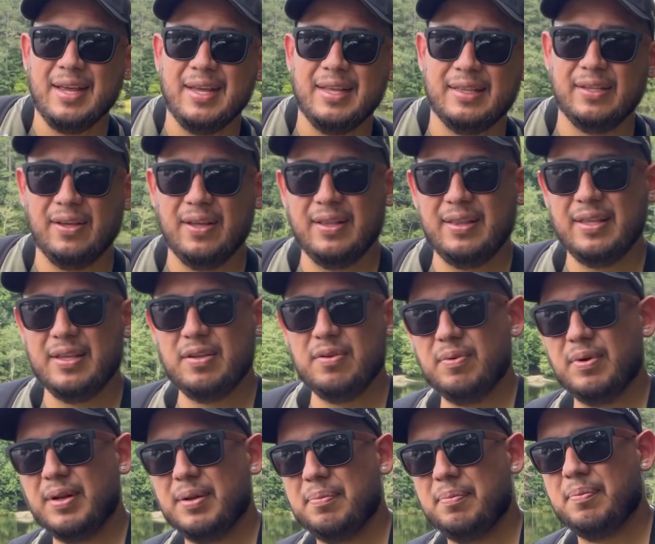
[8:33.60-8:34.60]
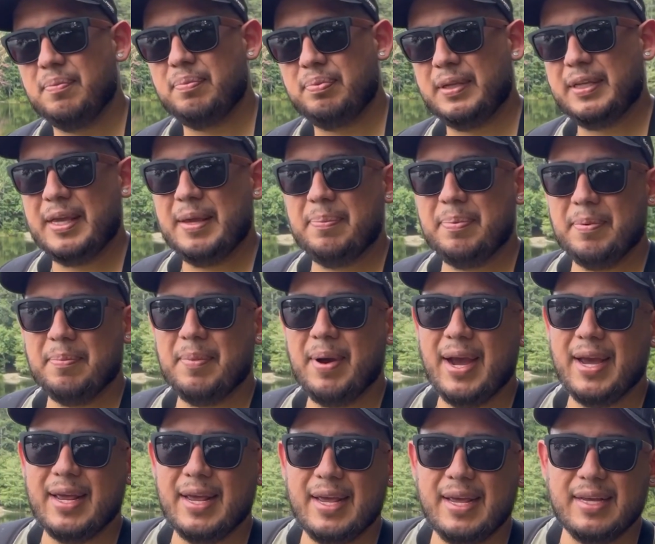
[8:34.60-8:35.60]
the other thing you want to keep in
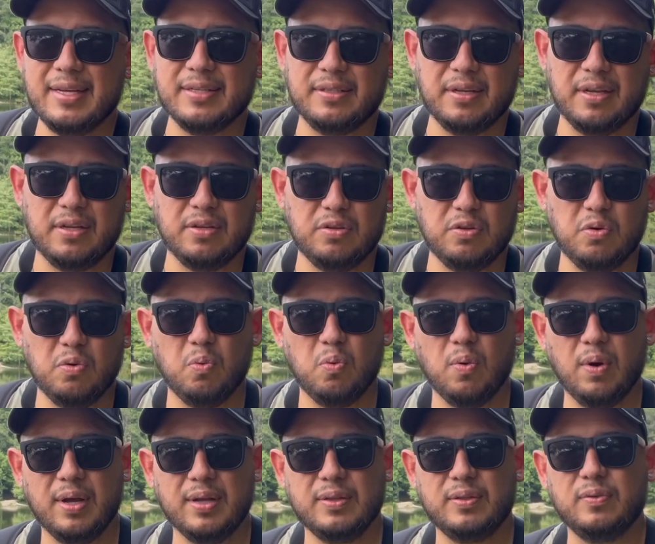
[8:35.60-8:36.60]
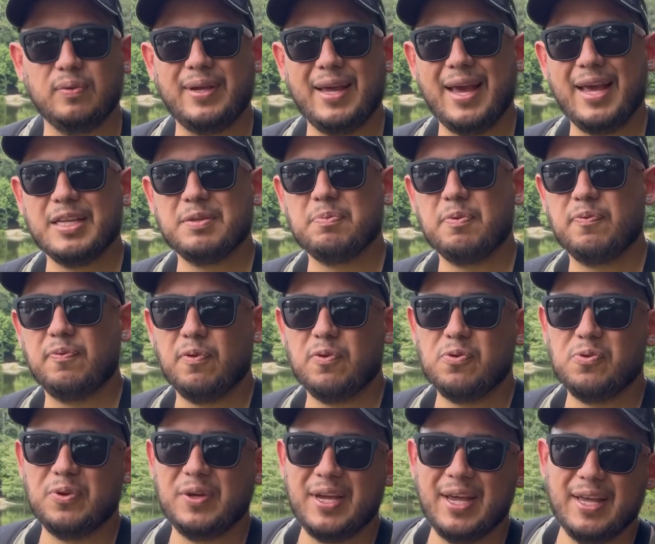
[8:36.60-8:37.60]
mind is that you want to cast before
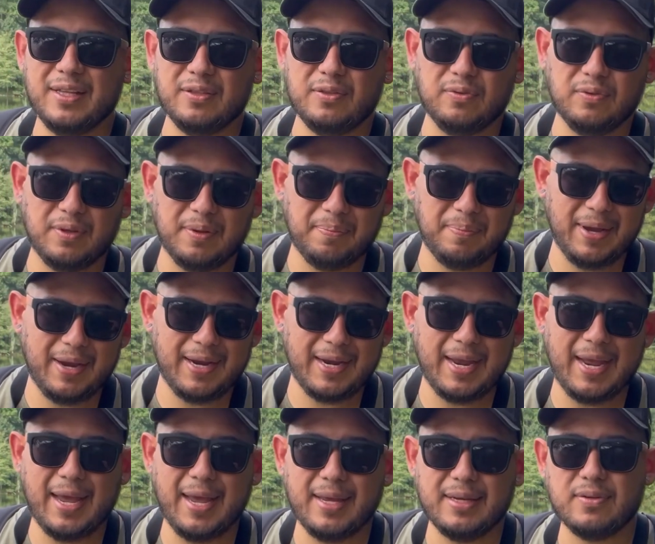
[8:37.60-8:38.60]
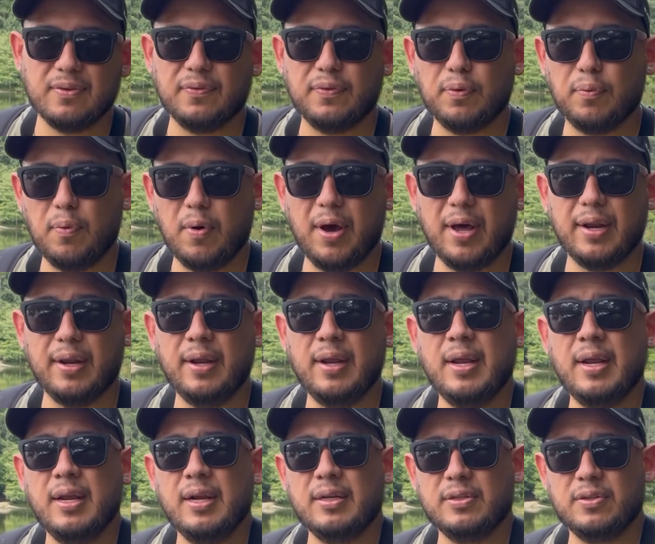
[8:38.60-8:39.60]
you get to the very edge of the water,
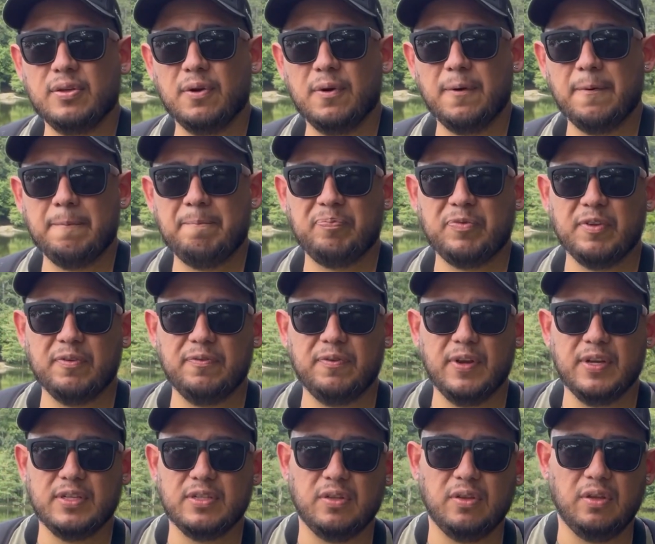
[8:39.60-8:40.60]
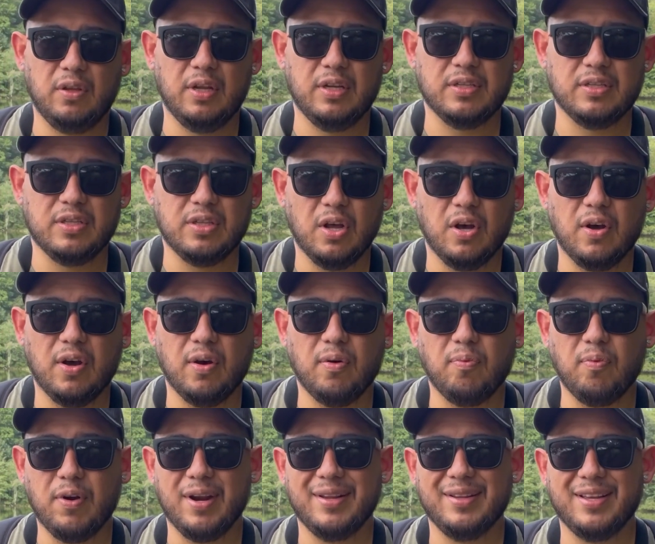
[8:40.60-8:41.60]
so the fish is not
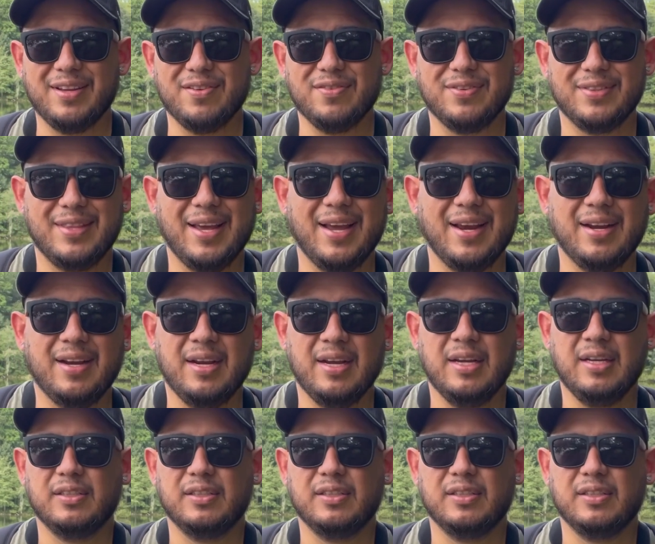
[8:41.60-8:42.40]
aware that you're there.